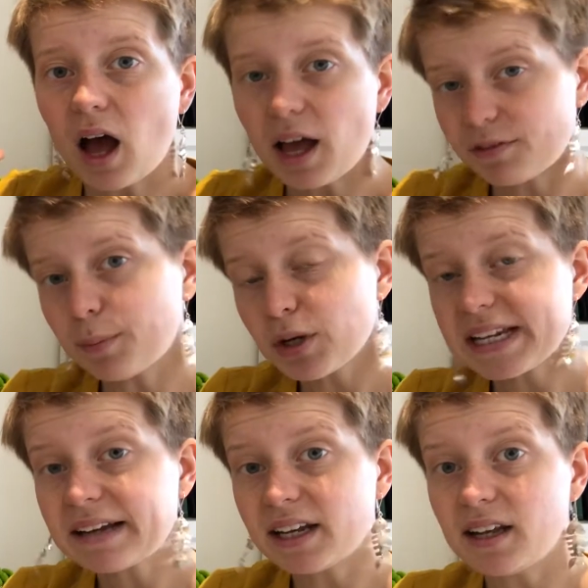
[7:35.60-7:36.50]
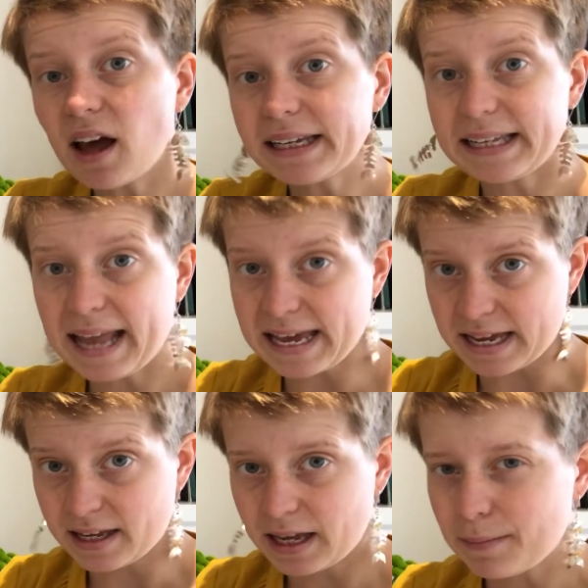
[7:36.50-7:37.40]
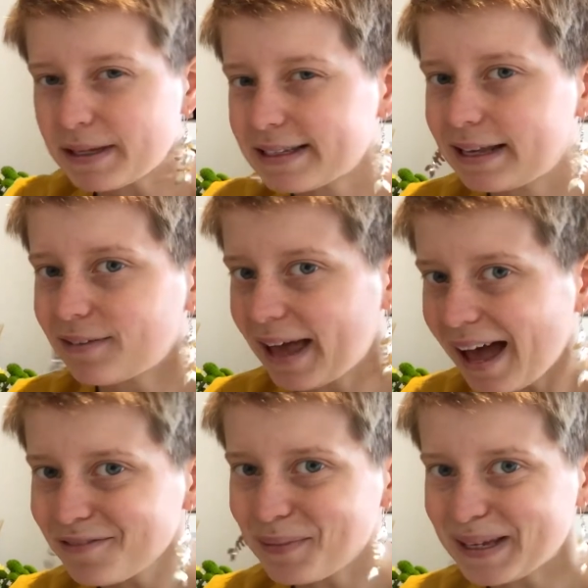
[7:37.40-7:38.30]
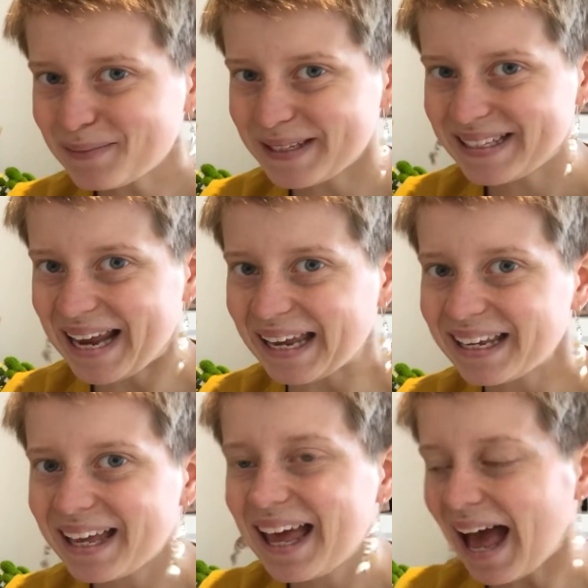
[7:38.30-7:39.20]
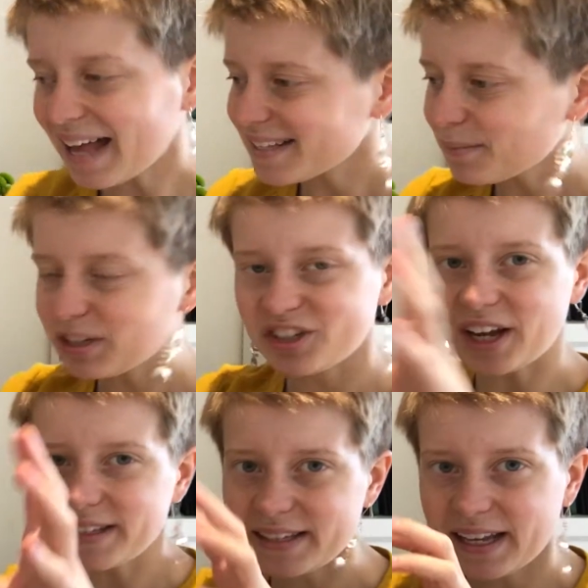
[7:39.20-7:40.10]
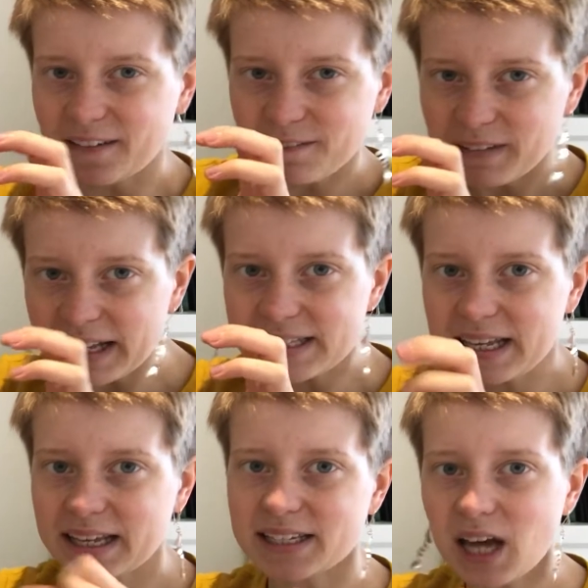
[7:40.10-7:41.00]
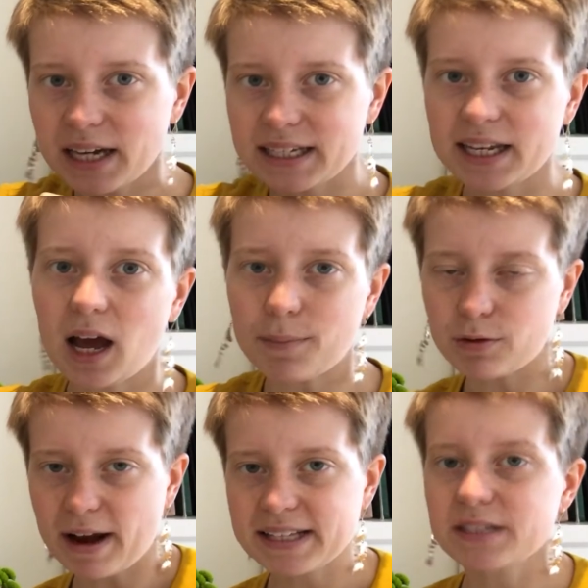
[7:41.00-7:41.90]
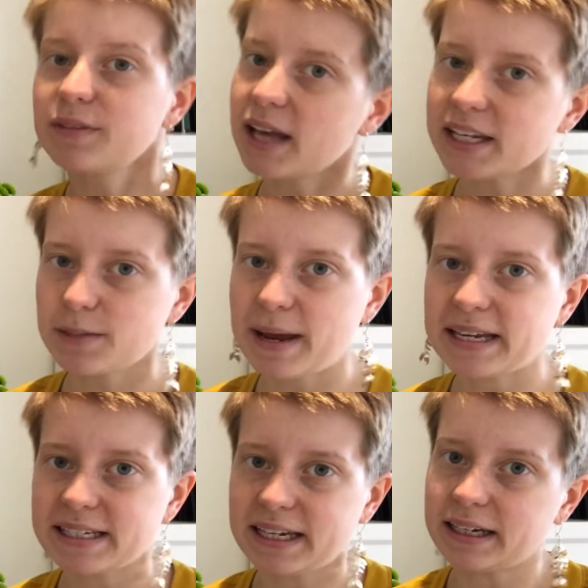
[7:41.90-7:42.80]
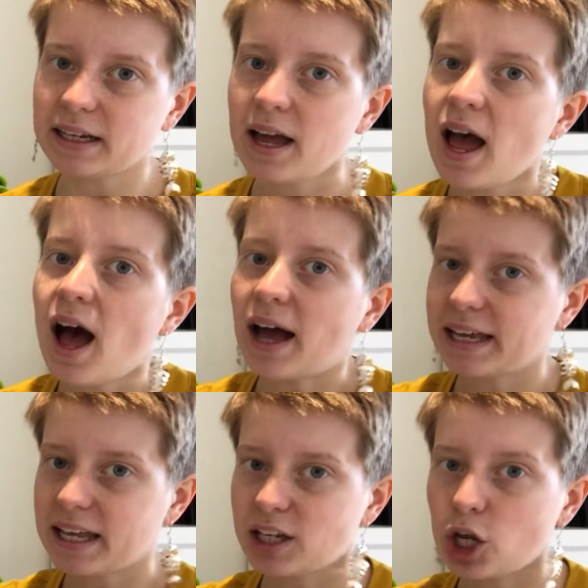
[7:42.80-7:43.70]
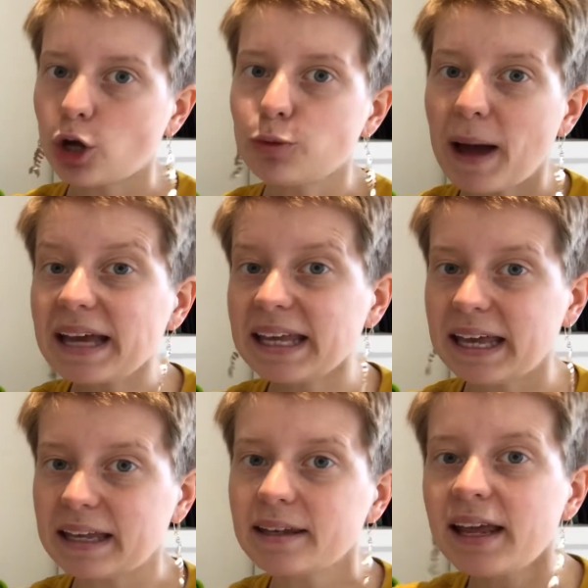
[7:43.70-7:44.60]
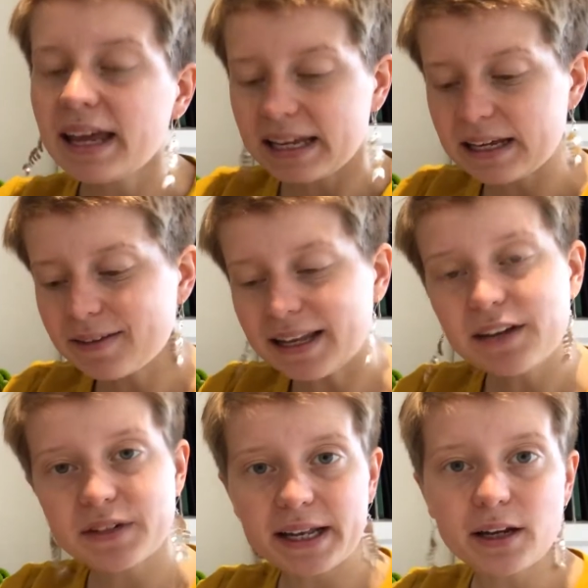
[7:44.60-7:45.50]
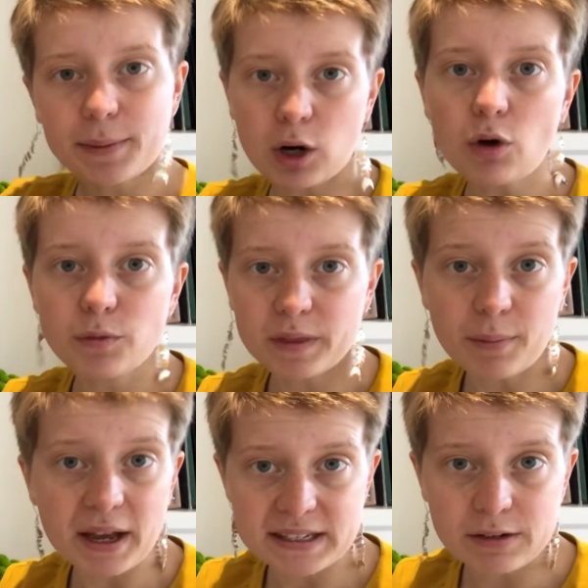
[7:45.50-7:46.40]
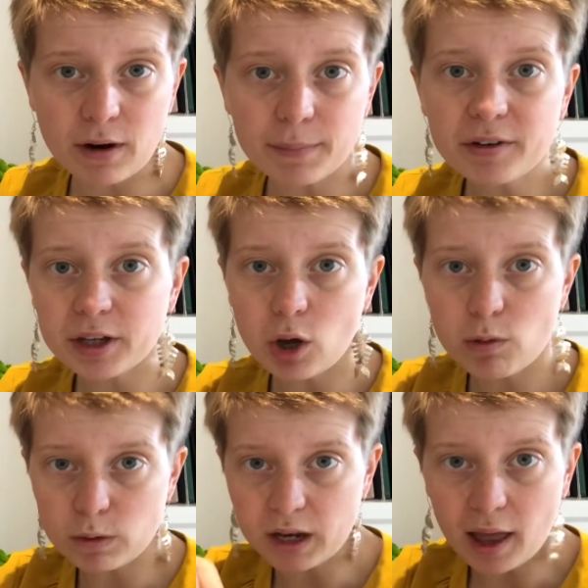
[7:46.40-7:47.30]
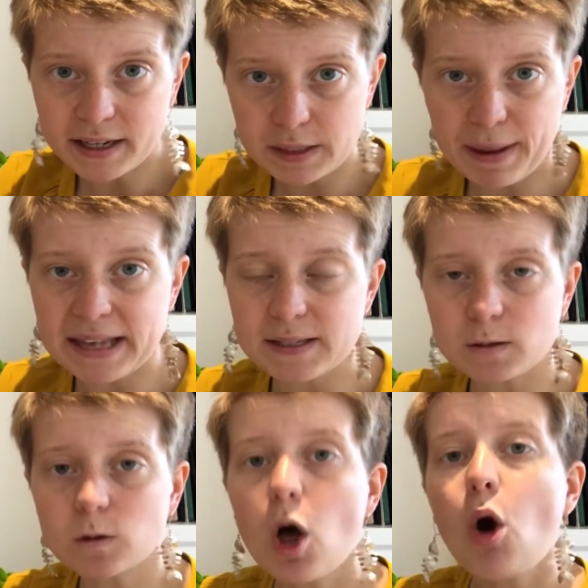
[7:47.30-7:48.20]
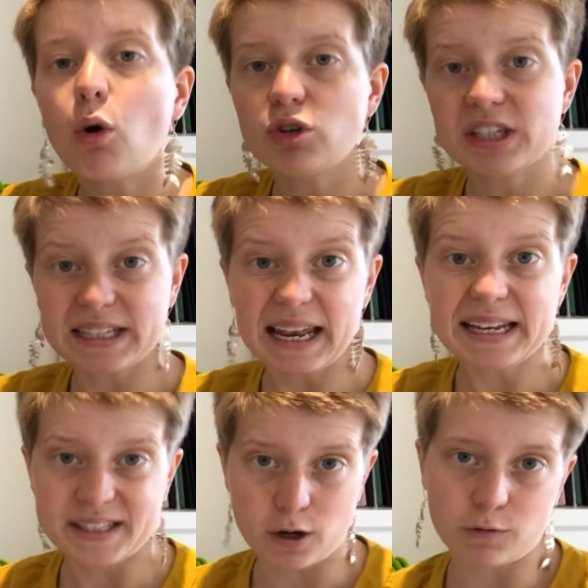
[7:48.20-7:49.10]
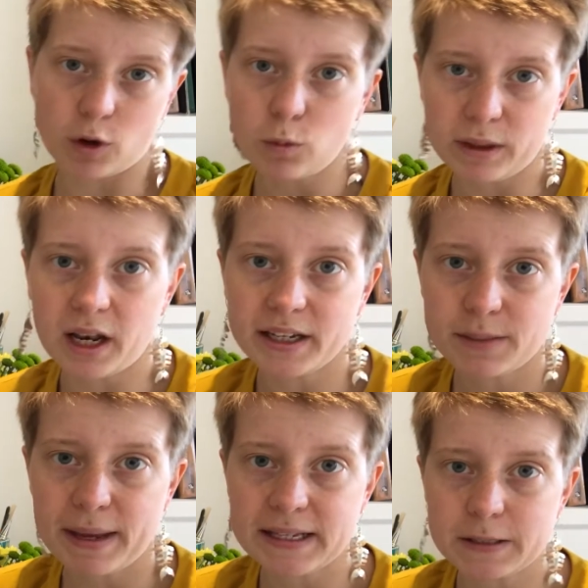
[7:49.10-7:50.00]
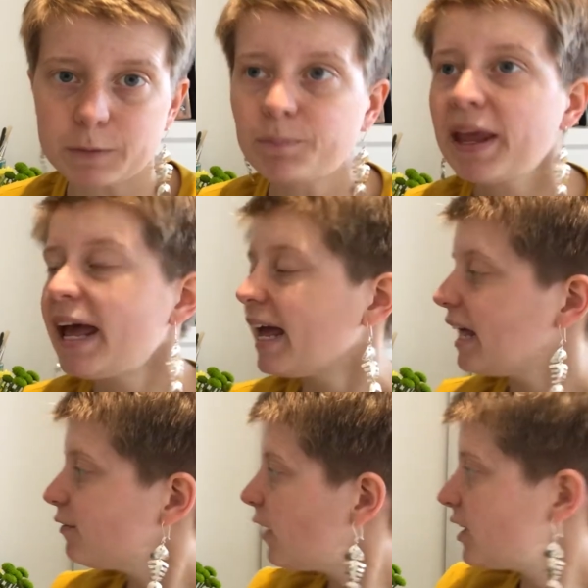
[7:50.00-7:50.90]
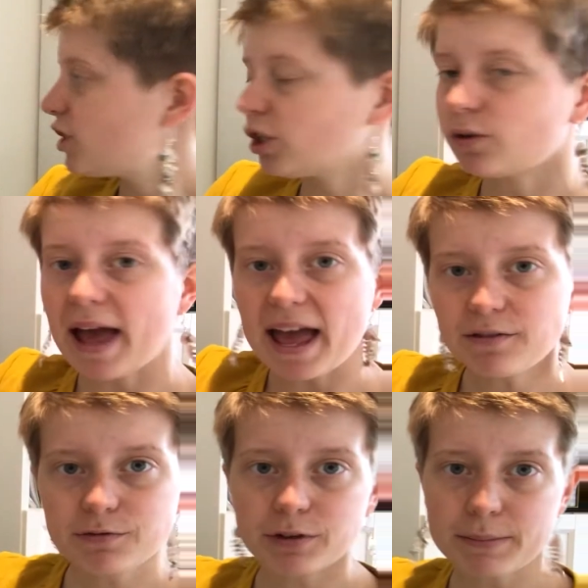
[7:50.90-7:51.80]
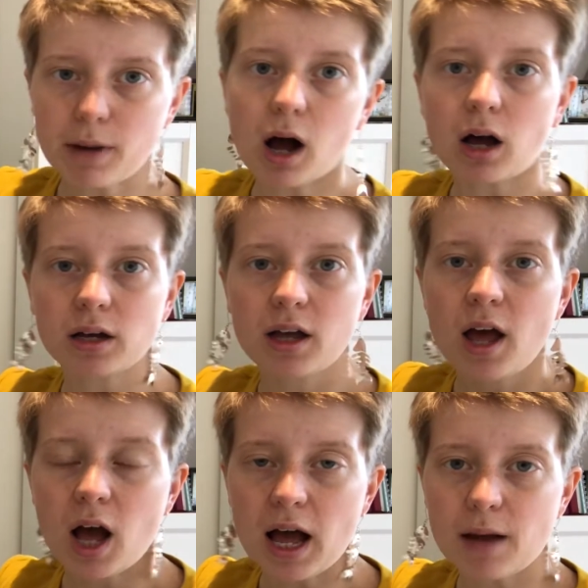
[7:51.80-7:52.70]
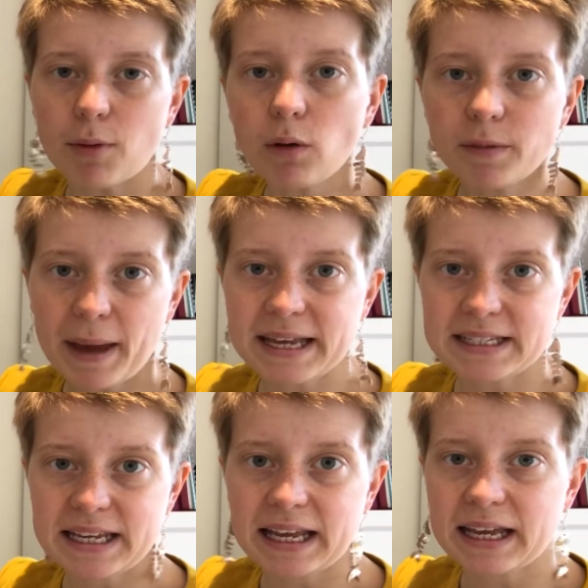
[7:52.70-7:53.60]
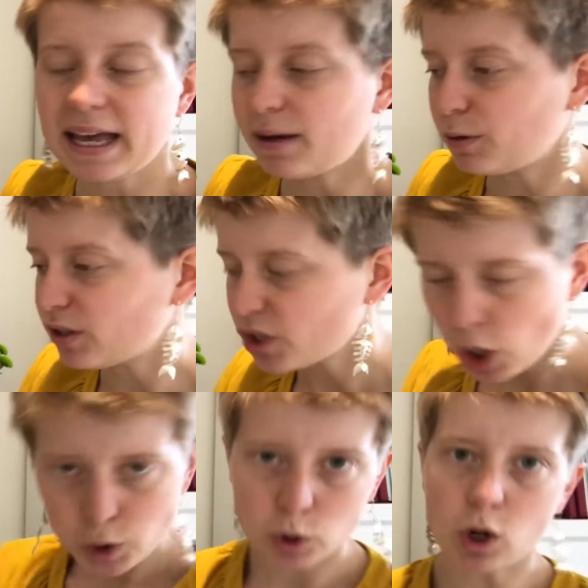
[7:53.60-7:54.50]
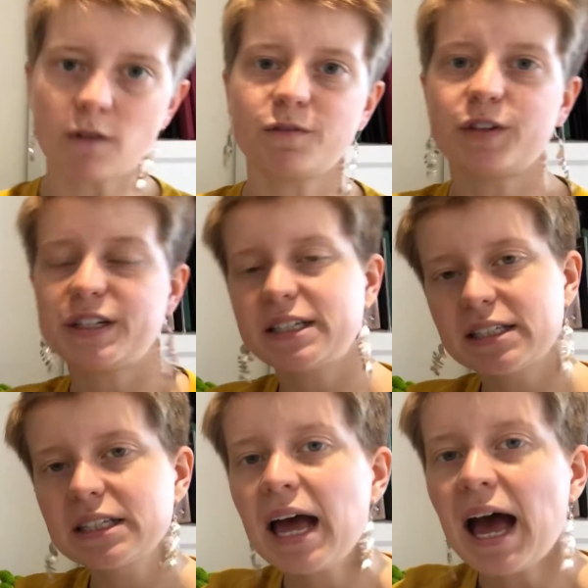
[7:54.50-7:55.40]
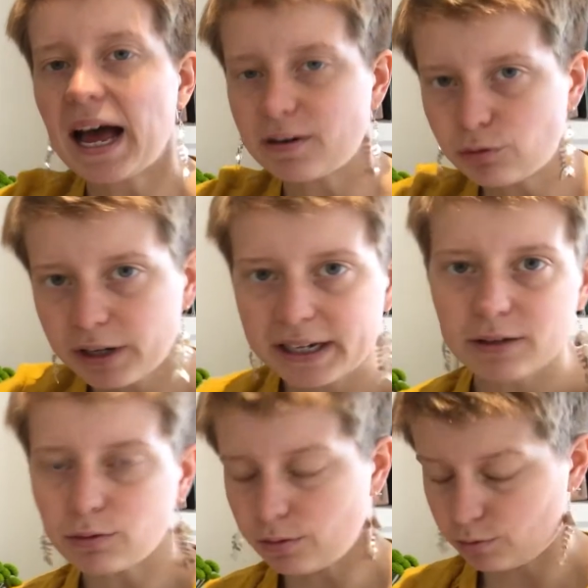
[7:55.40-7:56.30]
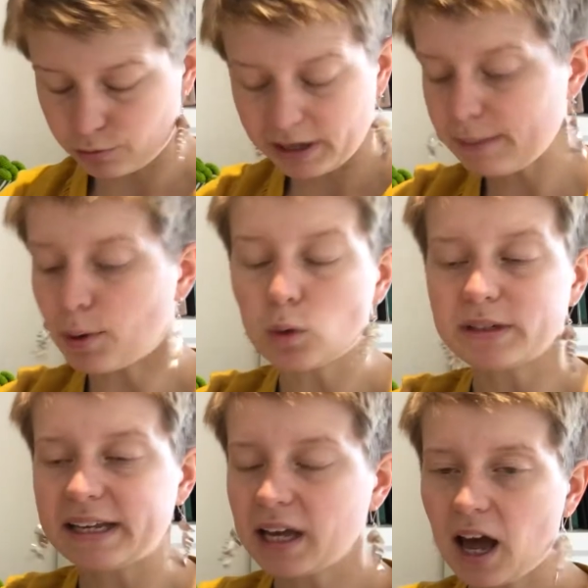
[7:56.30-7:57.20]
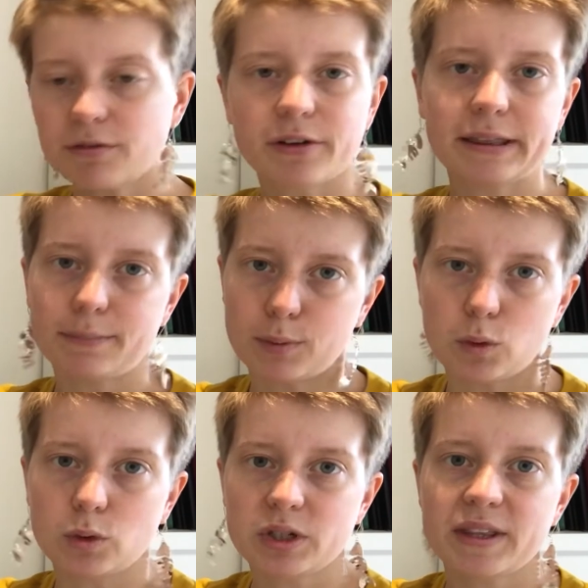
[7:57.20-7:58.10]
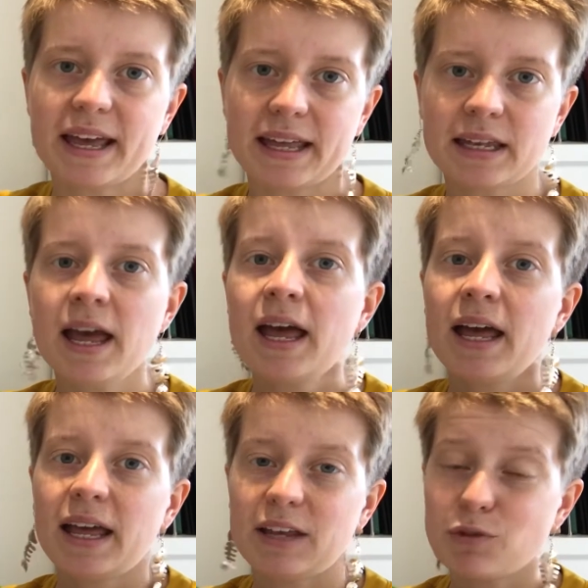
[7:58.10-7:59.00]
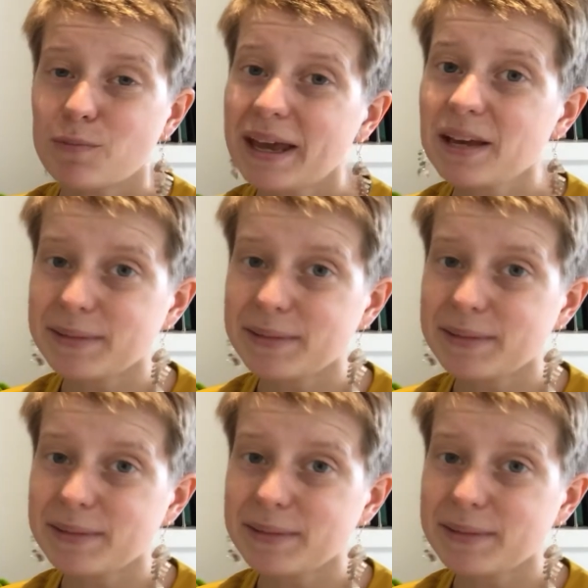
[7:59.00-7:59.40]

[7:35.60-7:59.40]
If I put down a light layer, it means that if I have made a mistake, as I'm adjusting and fixing and tightening up the rest of the underpainting, I can go back in, either lift a little bit off with the putty rubber and go in with a lighter pencil, or just glaze over with a lighter pencil. If I do every mark on the painting with total confidence and really, really boldly covering the board, then if you make a